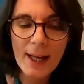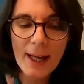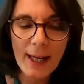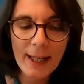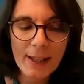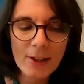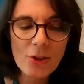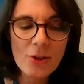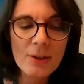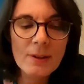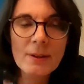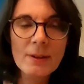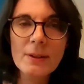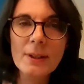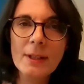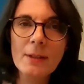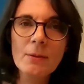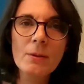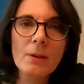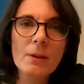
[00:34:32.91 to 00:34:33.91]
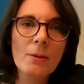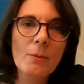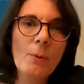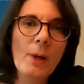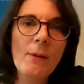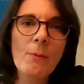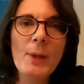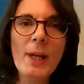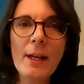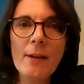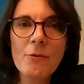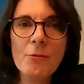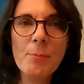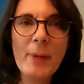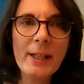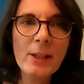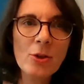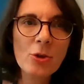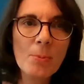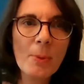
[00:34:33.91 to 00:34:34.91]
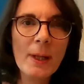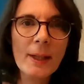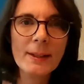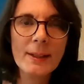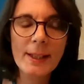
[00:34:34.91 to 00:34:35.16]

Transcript: actions, and where we have benchmarked